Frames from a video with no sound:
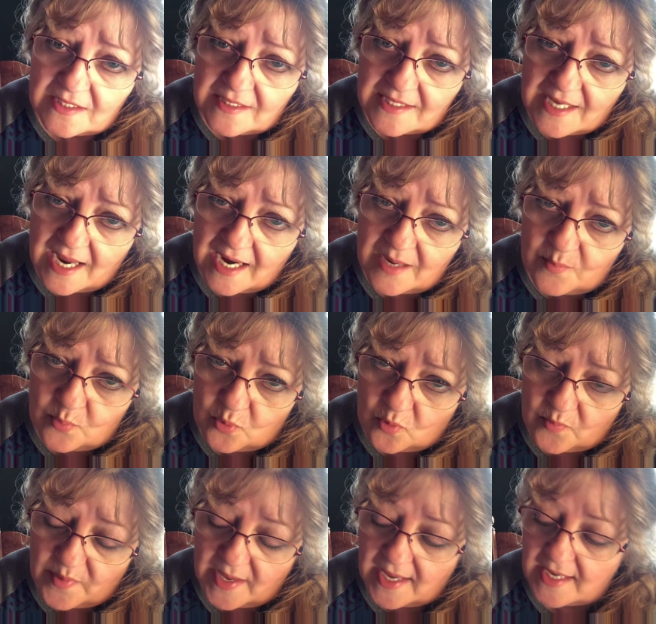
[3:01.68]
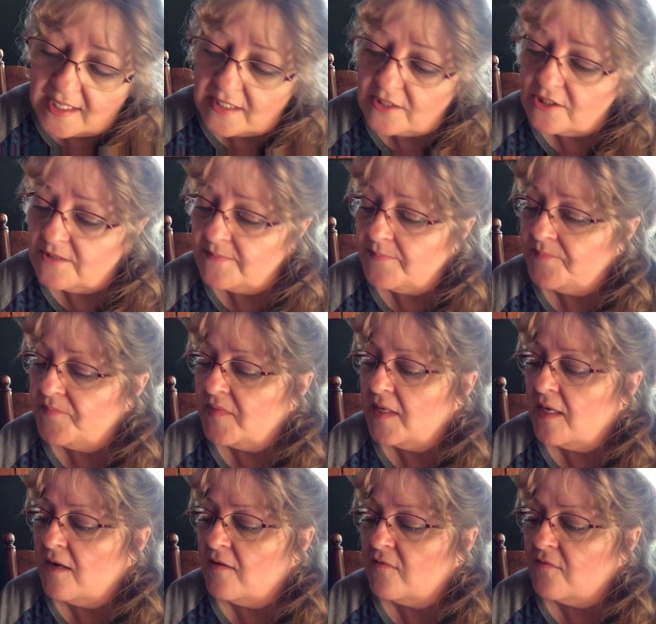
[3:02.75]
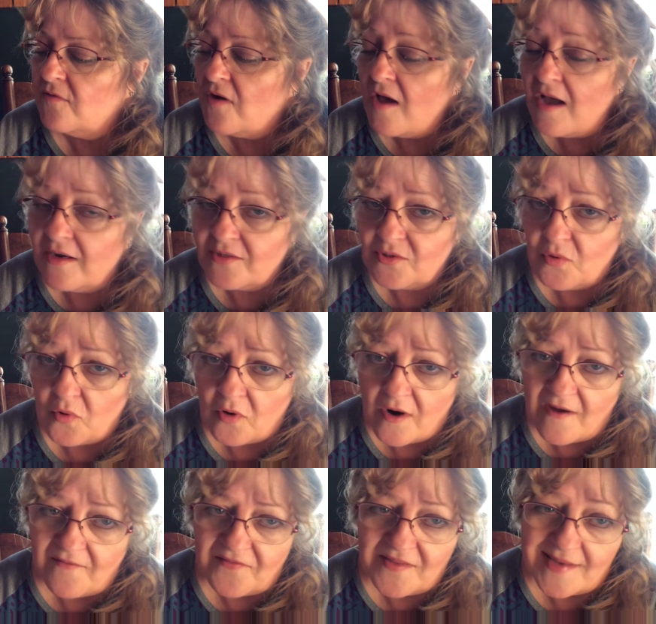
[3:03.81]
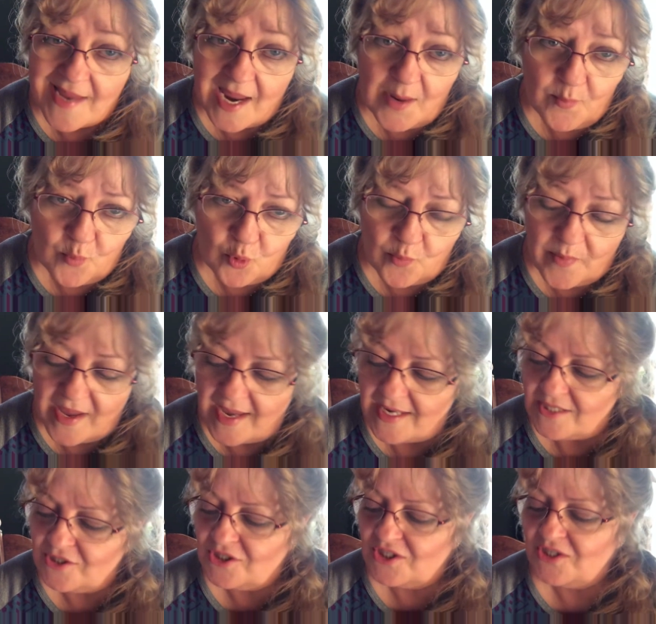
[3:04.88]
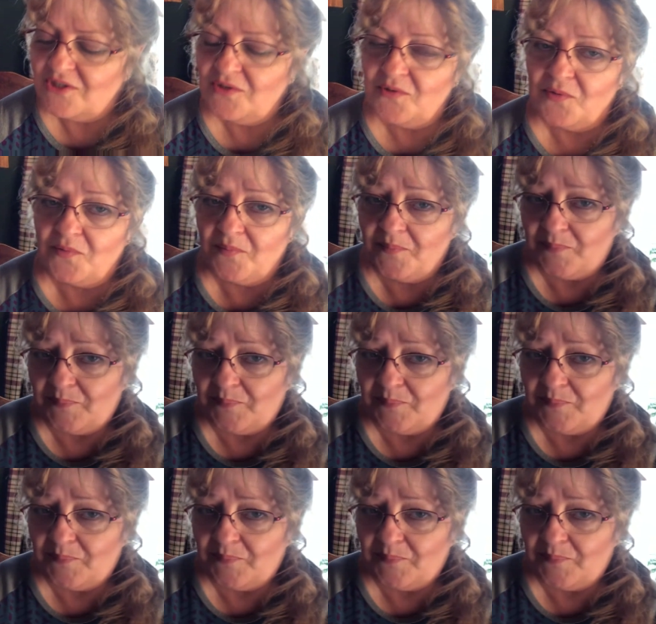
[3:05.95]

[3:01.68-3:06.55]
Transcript: the April page. Frog tore off the April page too.